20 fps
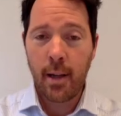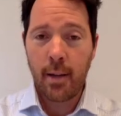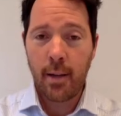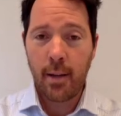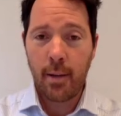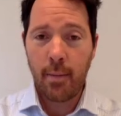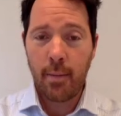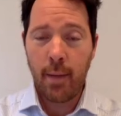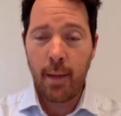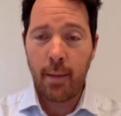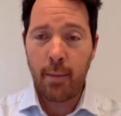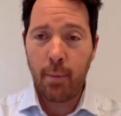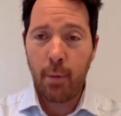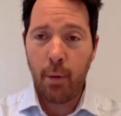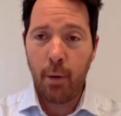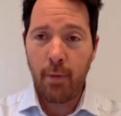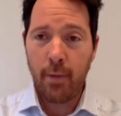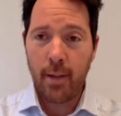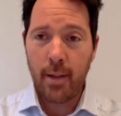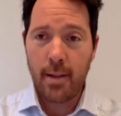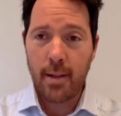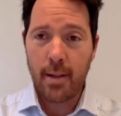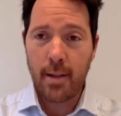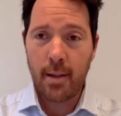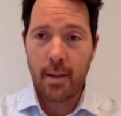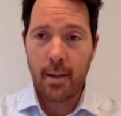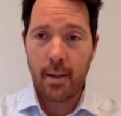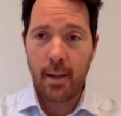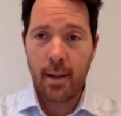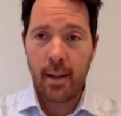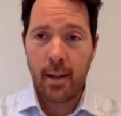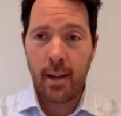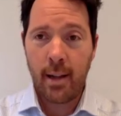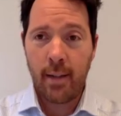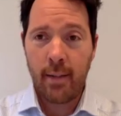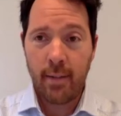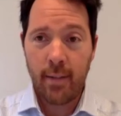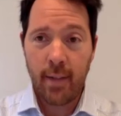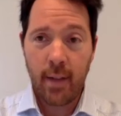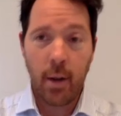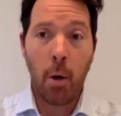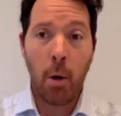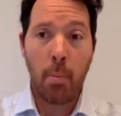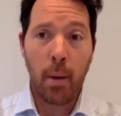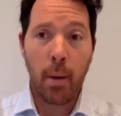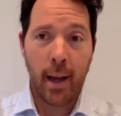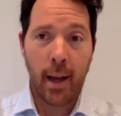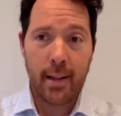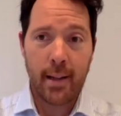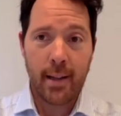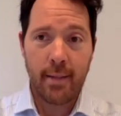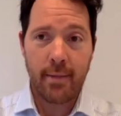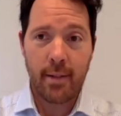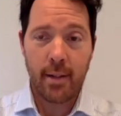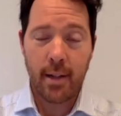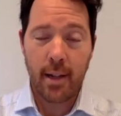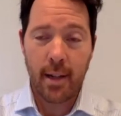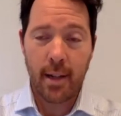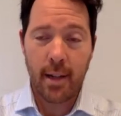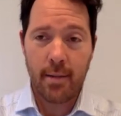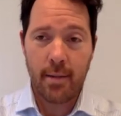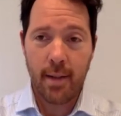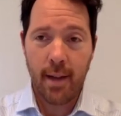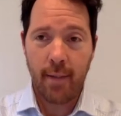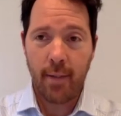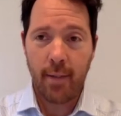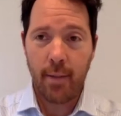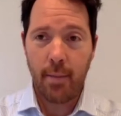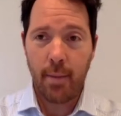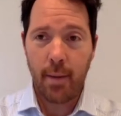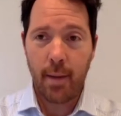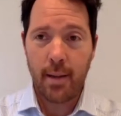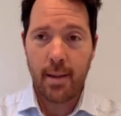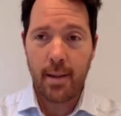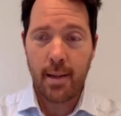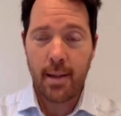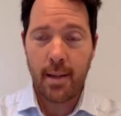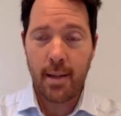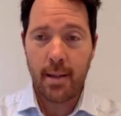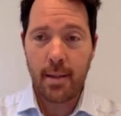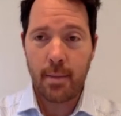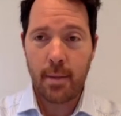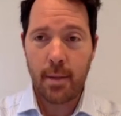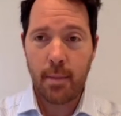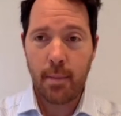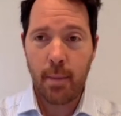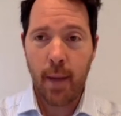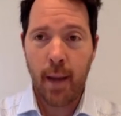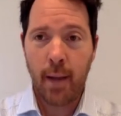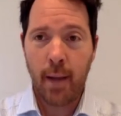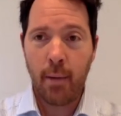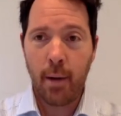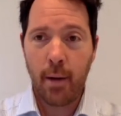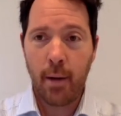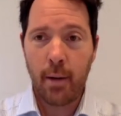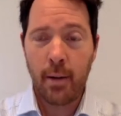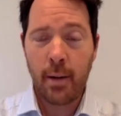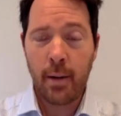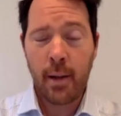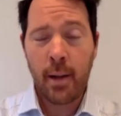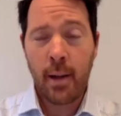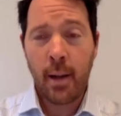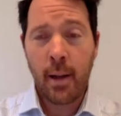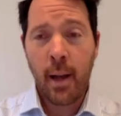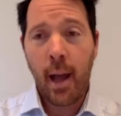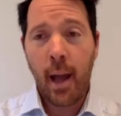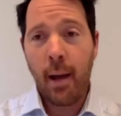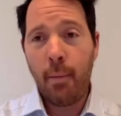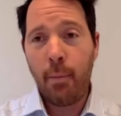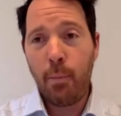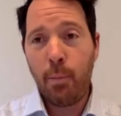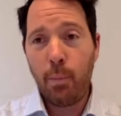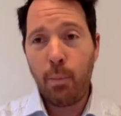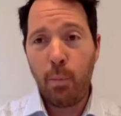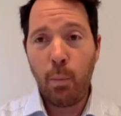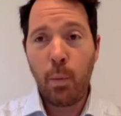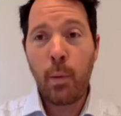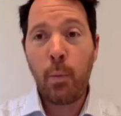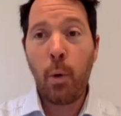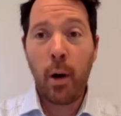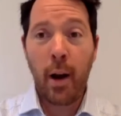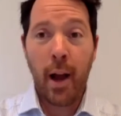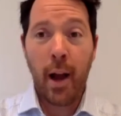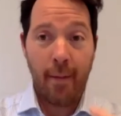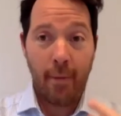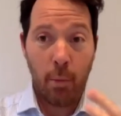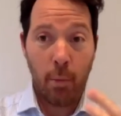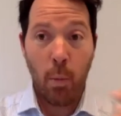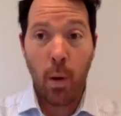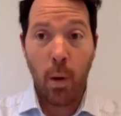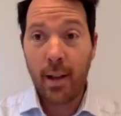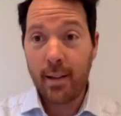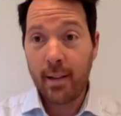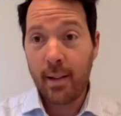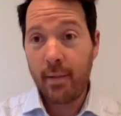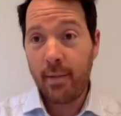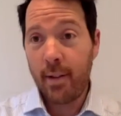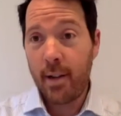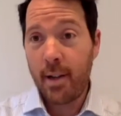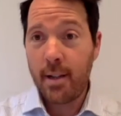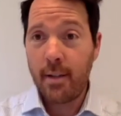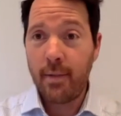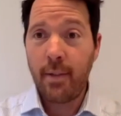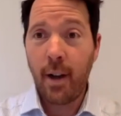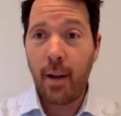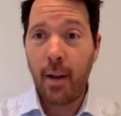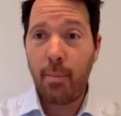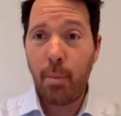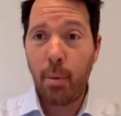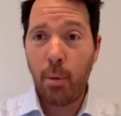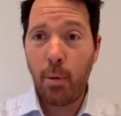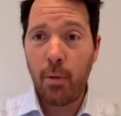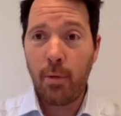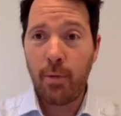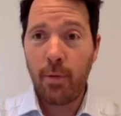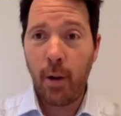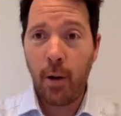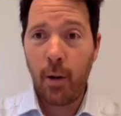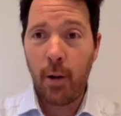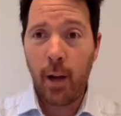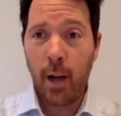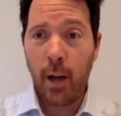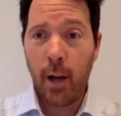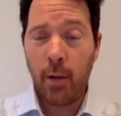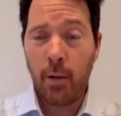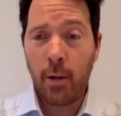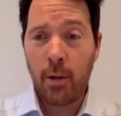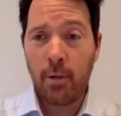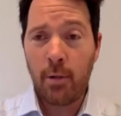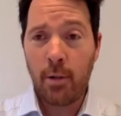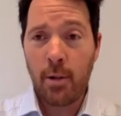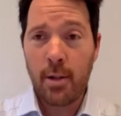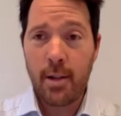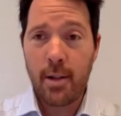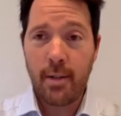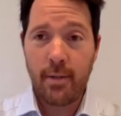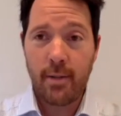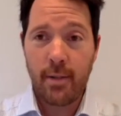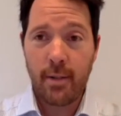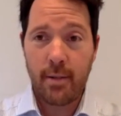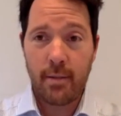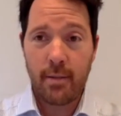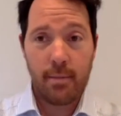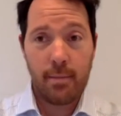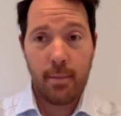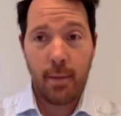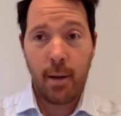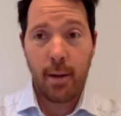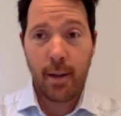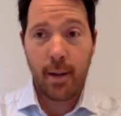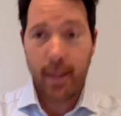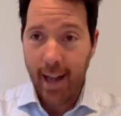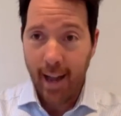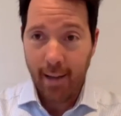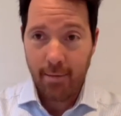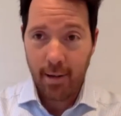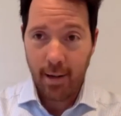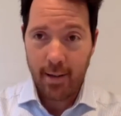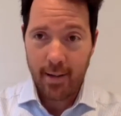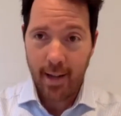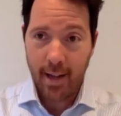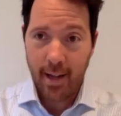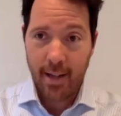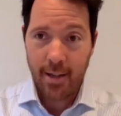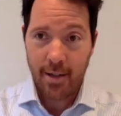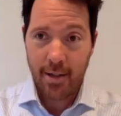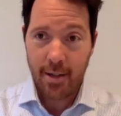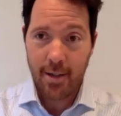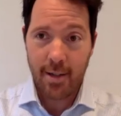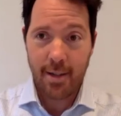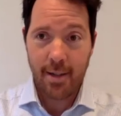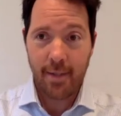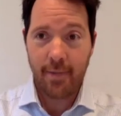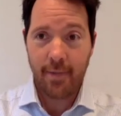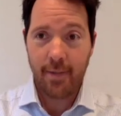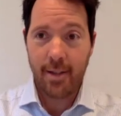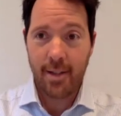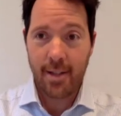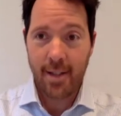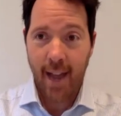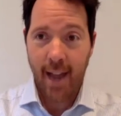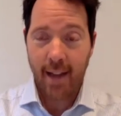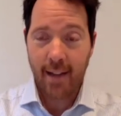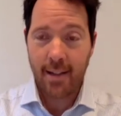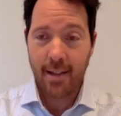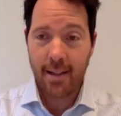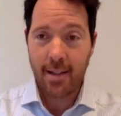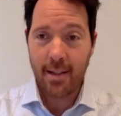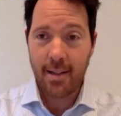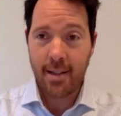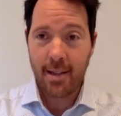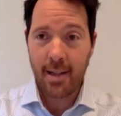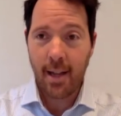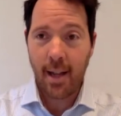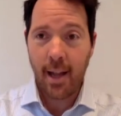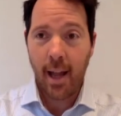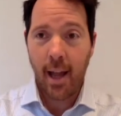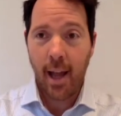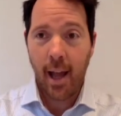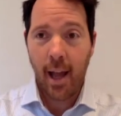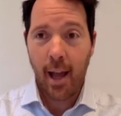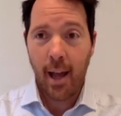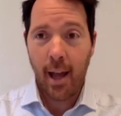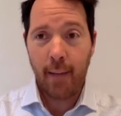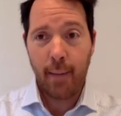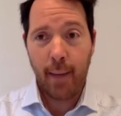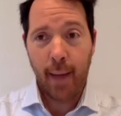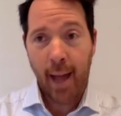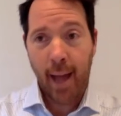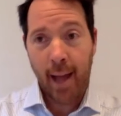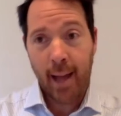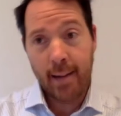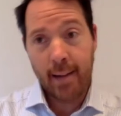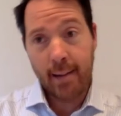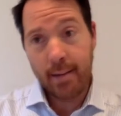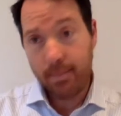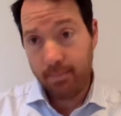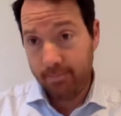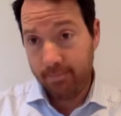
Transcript: that make profits and even if they're not paying a dividend, at least would have the ability to, to pay one. And um, we want to have a well diversified portfolio across different market capitalizations, different sectors, um, and